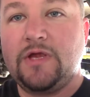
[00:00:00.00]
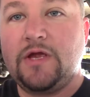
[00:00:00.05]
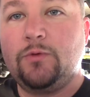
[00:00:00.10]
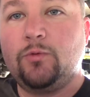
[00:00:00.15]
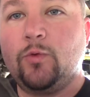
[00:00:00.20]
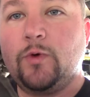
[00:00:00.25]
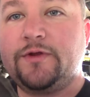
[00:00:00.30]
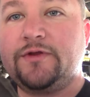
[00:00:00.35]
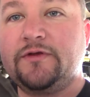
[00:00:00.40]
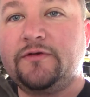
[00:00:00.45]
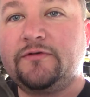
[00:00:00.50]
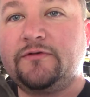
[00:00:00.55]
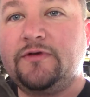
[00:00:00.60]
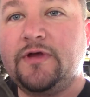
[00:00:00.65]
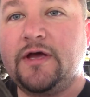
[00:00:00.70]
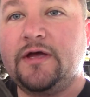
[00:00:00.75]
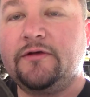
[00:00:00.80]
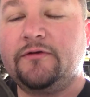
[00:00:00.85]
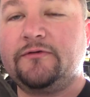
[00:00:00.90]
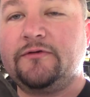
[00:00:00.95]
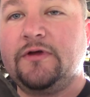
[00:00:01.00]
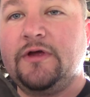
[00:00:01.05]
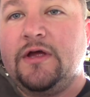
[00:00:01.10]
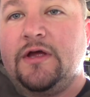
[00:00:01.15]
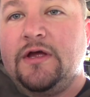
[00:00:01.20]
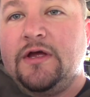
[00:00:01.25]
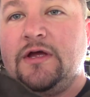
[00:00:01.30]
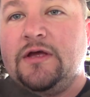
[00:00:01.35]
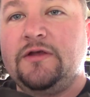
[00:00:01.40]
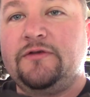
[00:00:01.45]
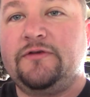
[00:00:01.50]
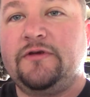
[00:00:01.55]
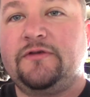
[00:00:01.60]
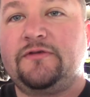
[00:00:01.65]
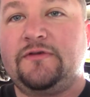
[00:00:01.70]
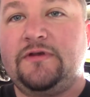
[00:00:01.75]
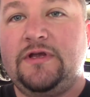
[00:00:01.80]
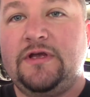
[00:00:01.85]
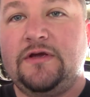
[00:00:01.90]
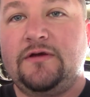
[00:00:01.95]
And what this does is
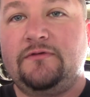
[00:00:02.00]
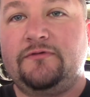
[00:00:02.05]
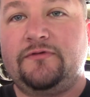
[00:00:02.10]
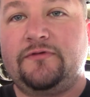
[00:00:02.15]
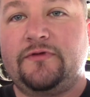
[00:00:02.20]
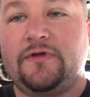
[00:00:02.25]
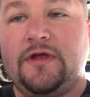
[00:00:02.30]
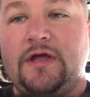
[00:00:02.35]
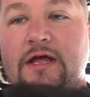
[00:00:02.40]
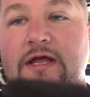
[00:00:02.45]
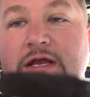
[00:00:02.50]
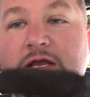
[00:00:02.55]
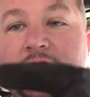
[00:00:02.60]
this gives an